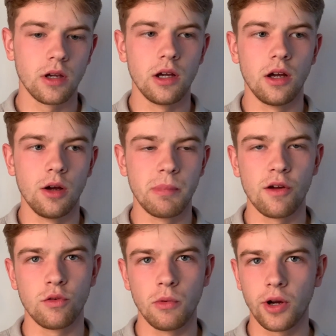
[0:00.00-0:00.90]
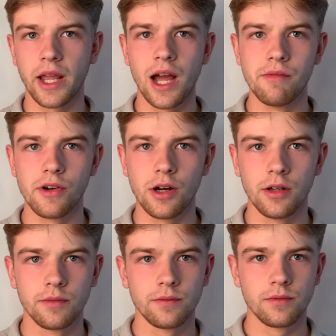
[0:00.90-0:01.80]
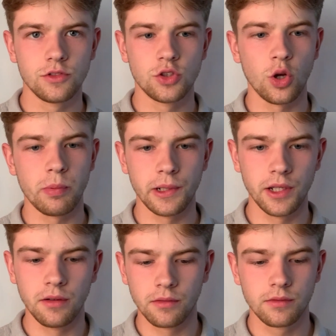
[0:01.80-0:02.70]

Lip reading: a platform like Canva, typing in